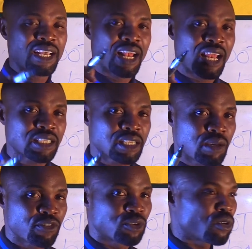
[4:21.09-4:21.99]
a
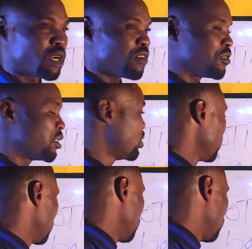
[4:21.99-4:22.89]
landscape photography,
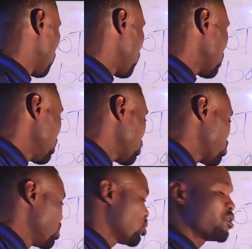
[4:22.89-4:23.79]
you quickly
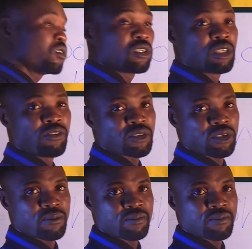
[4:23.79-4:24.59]
shift